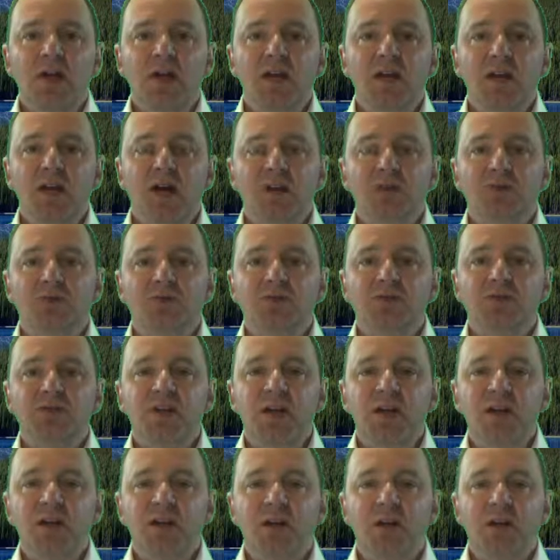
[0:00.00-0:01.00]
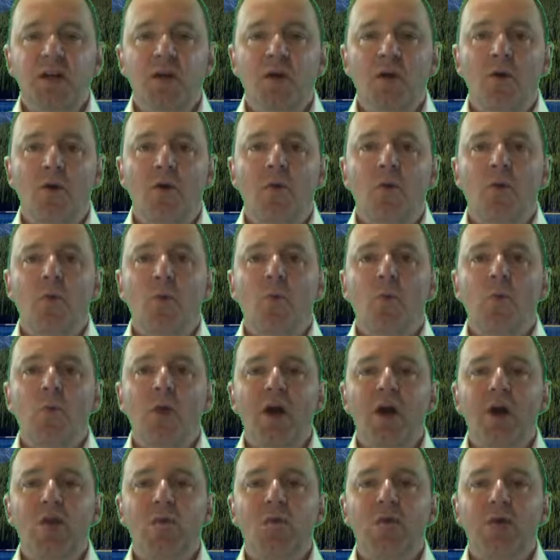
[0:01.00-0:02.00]
in understanding
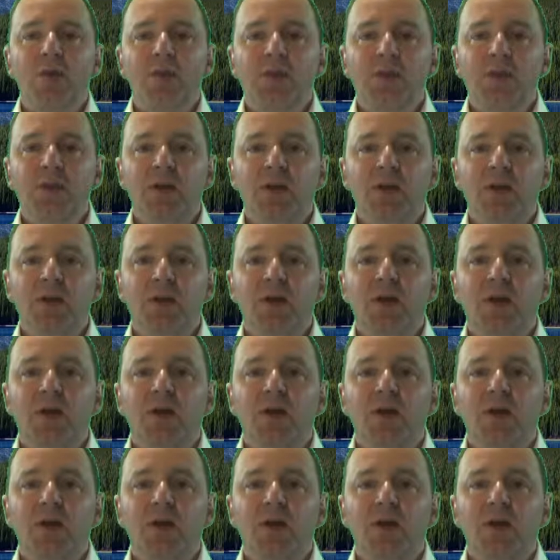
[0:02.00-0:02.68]
where we think